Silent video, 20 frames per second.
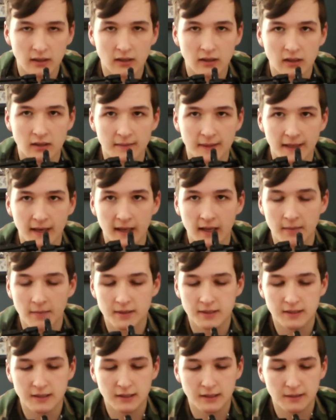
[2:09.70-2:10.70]
on
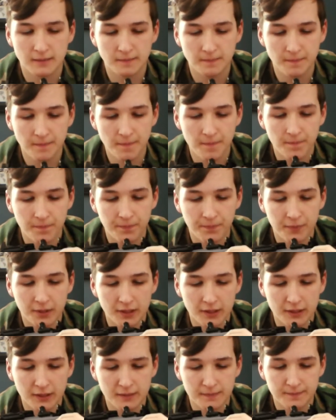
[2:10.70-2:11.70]
Amazon.
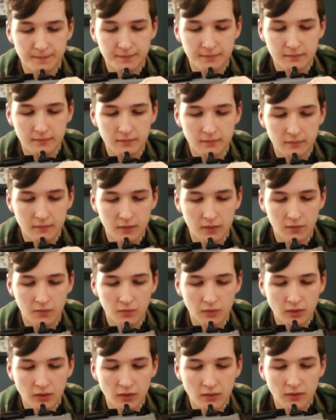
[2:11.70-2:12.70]
But
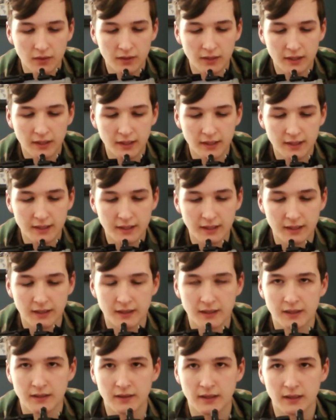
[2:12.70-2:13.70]
really, really nice
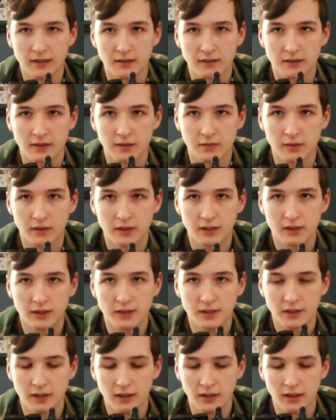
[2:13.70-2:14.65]
selector switch.